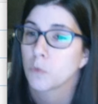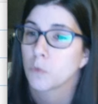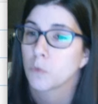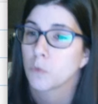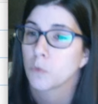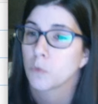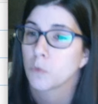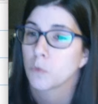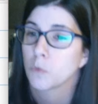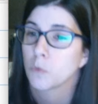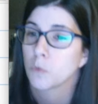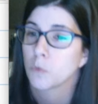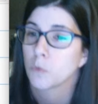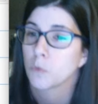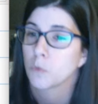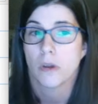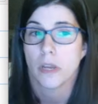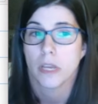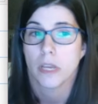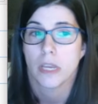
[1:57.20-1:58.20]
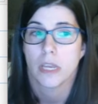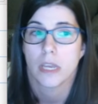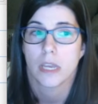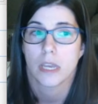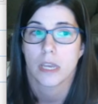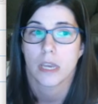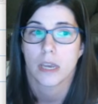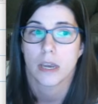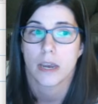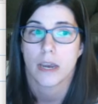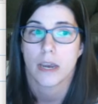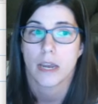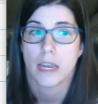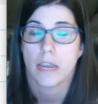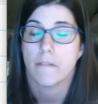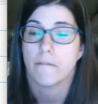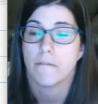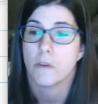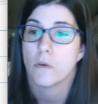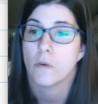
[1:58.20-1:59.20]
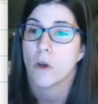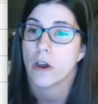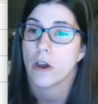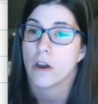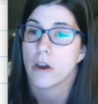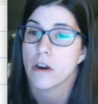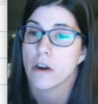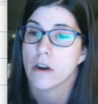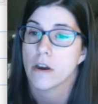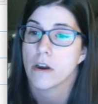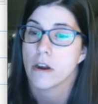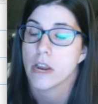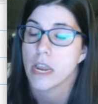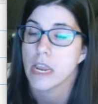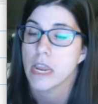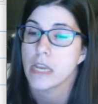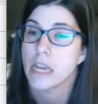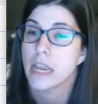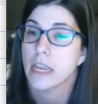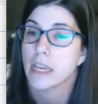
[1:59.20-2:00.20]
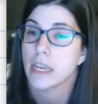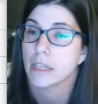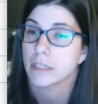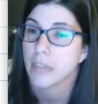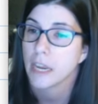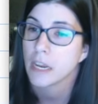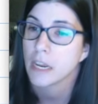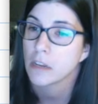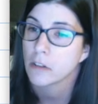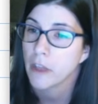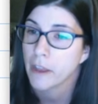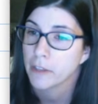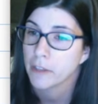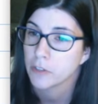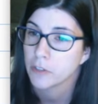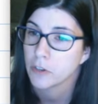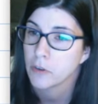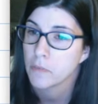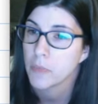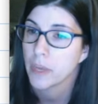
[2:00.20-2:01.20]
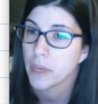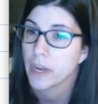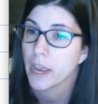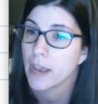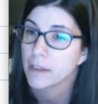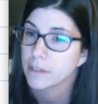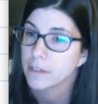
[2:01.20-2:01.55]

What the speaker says: So if you are in a contained classroom that has